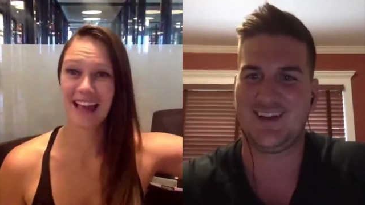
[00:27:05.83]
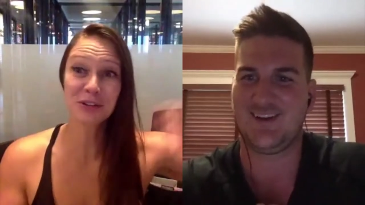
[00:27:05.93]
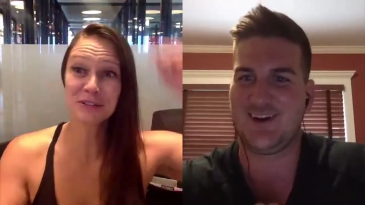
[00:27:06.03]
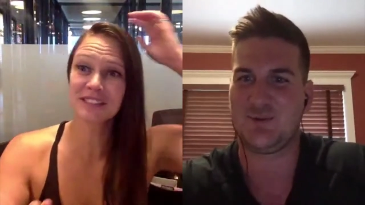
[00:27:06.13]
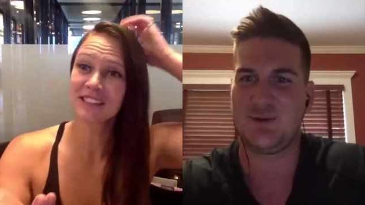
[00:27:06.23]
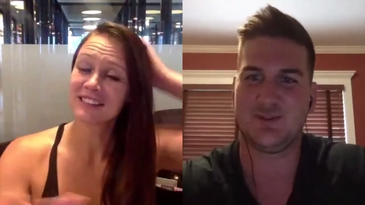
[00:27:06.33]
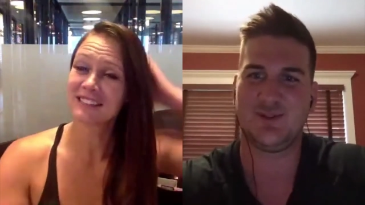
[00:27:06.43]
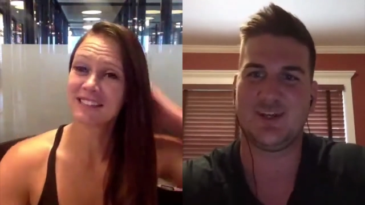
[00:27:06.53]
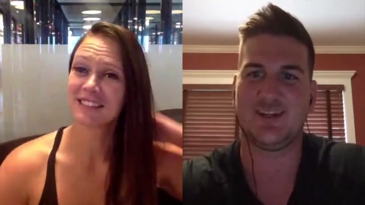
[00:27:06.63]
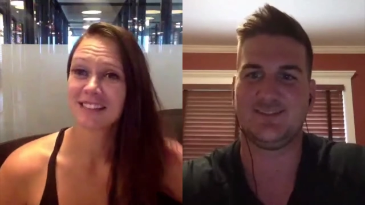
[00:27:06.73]
Speaker 1: I don't know how people do
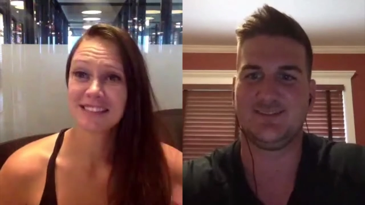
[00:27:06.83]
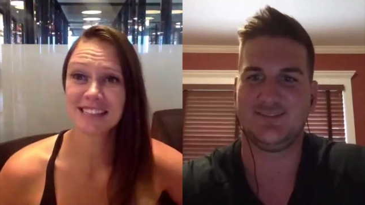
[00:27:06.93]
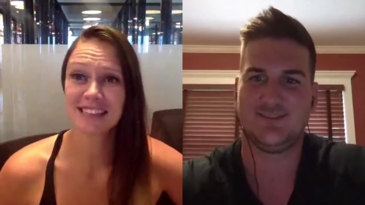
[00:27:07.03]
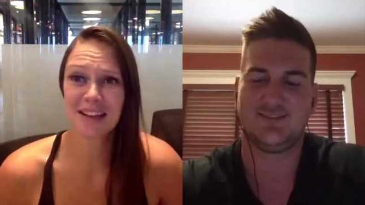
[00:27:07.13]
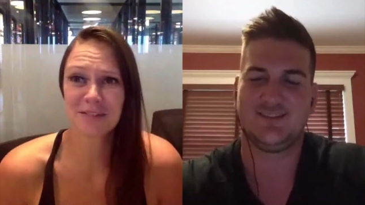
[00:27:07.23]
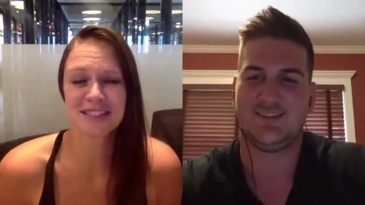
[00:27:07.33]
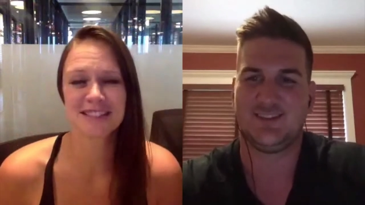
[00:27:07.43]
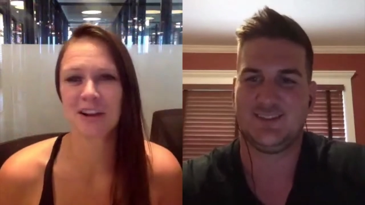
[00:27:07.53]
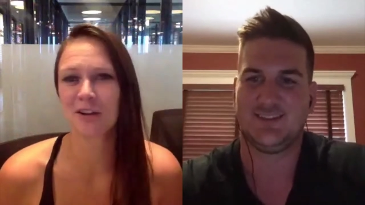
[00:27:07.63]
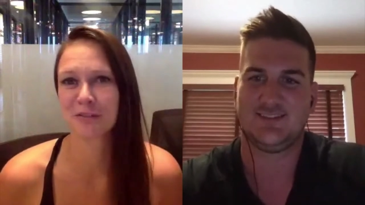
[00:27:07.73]
that. Didn't have to
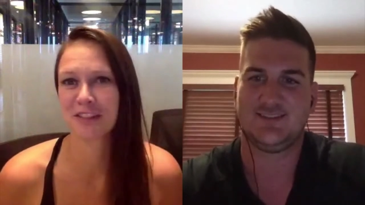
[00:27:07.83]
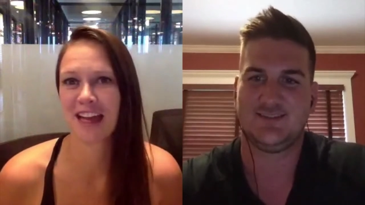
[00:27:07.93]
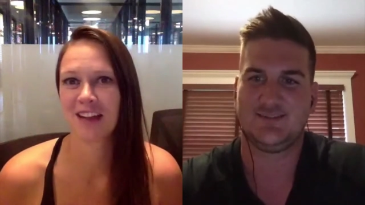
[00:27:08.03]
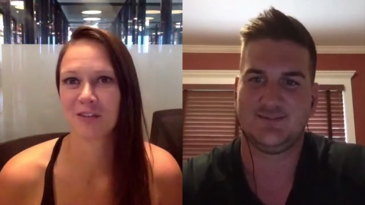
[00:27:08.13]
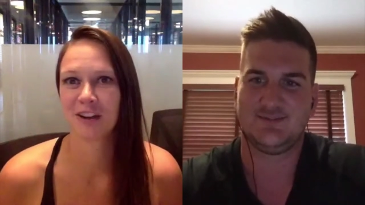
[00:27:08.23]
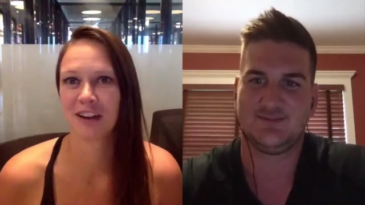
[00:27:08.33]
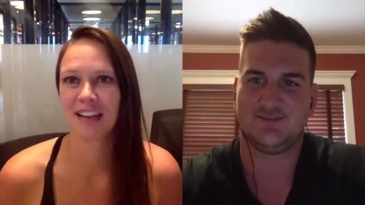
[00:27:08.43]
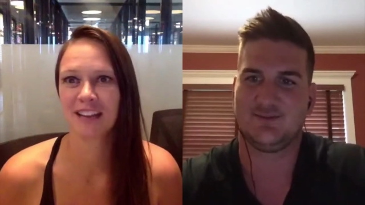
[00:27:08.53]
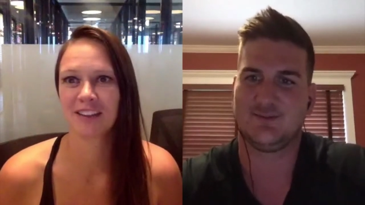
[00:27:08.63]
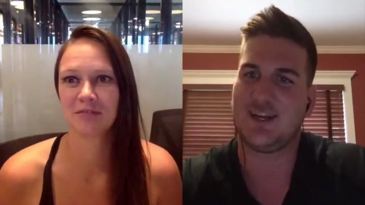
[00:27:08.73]
settle for that, right?
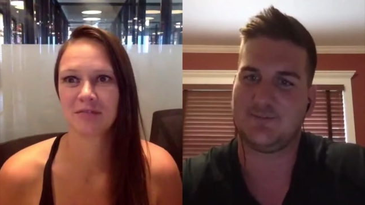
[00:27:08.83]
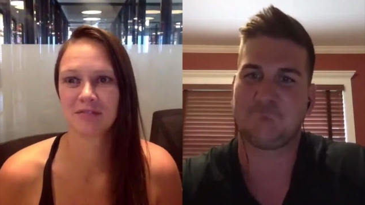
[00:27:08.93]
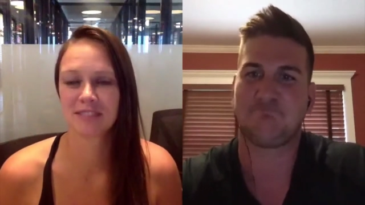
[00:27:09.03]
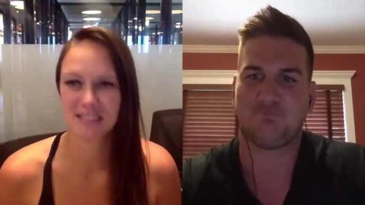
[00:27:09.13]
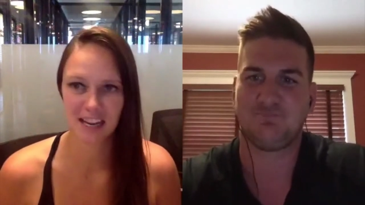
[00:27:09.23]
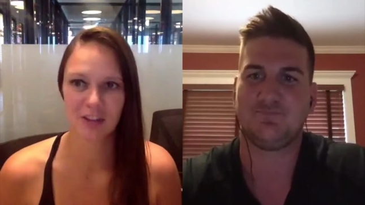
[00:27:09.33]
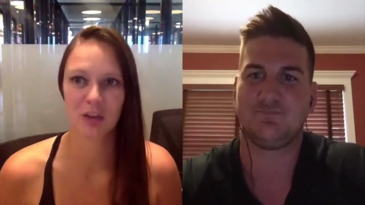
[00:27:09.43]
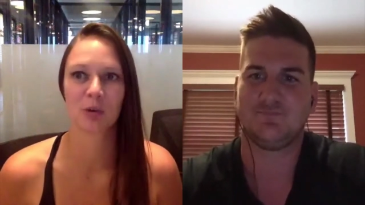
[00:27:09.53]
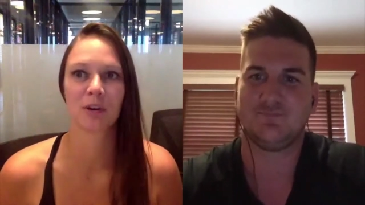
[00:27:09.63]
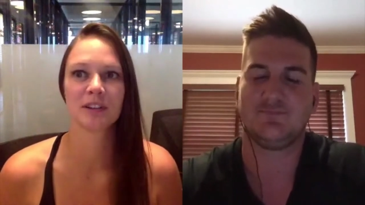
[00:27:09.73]
Right. Stay stayed the
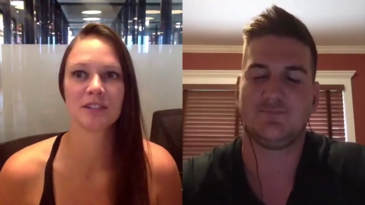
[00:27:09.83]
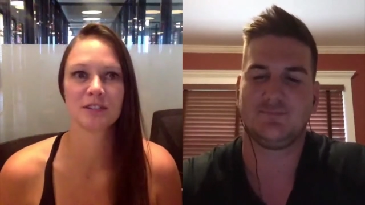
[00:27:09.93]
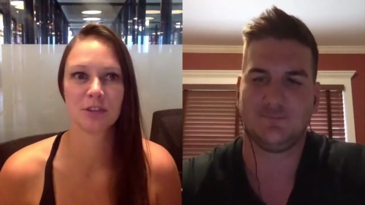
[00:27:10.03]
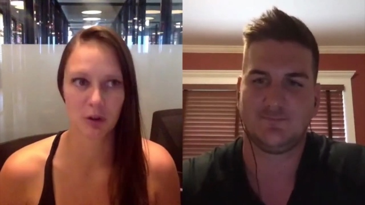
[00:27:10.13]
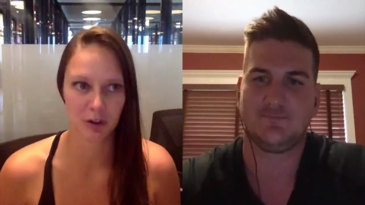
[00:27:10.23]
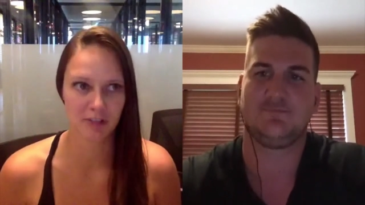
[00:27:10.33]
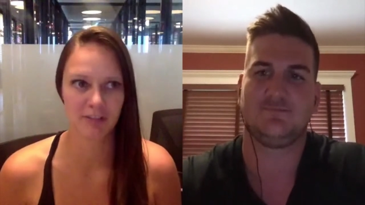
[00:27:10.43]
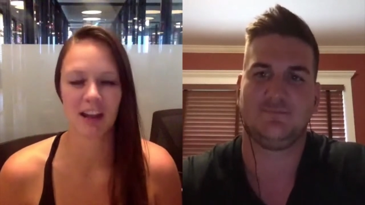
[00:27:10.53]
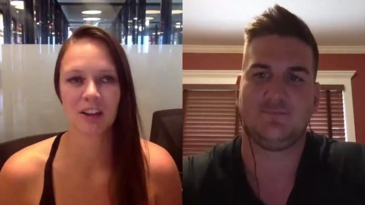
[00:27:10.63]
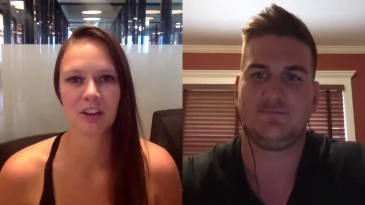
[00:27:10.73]
course, know your
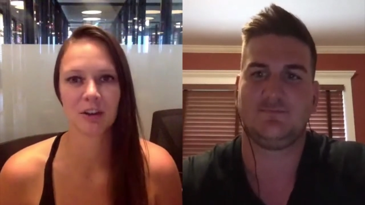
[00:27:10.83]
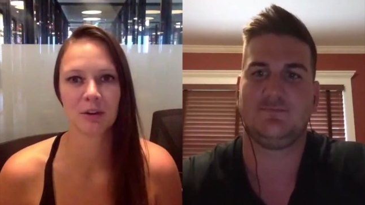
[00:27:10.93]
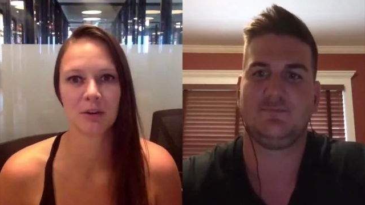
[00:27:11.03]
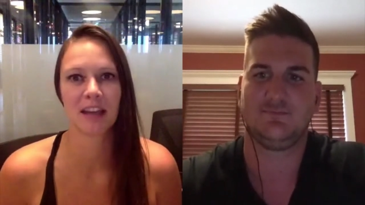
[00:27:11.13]
value,